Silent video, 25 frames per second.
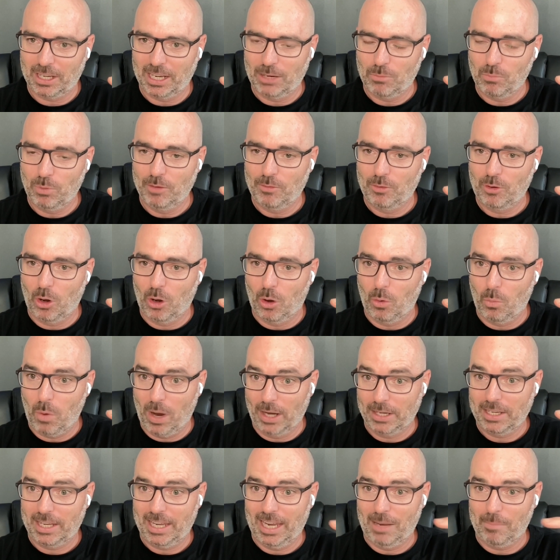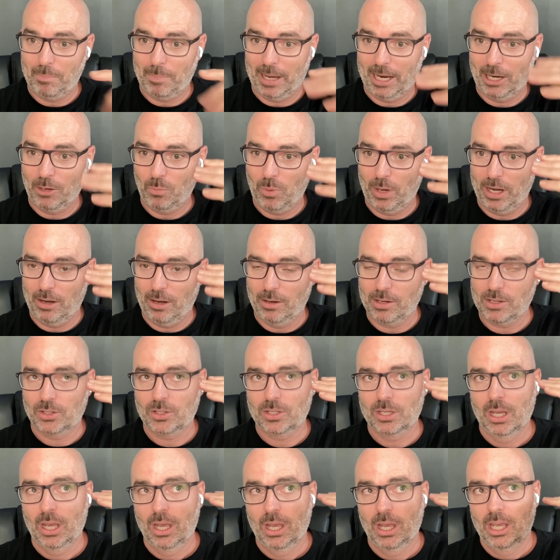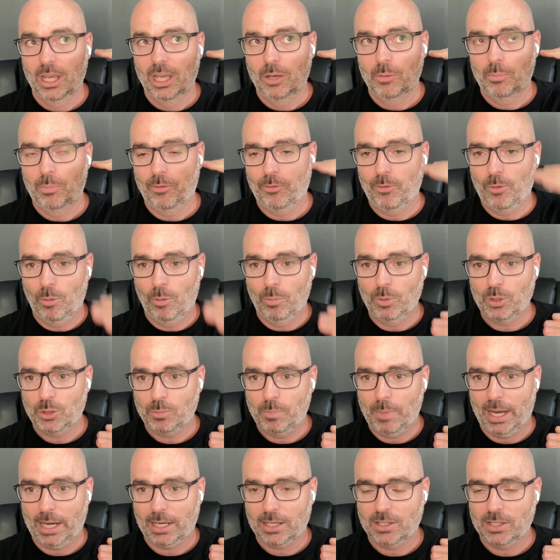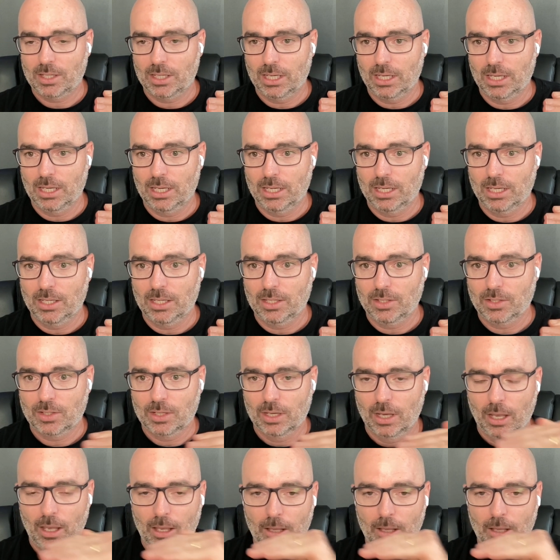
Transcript: And we've got one campaign where it's Performance Max is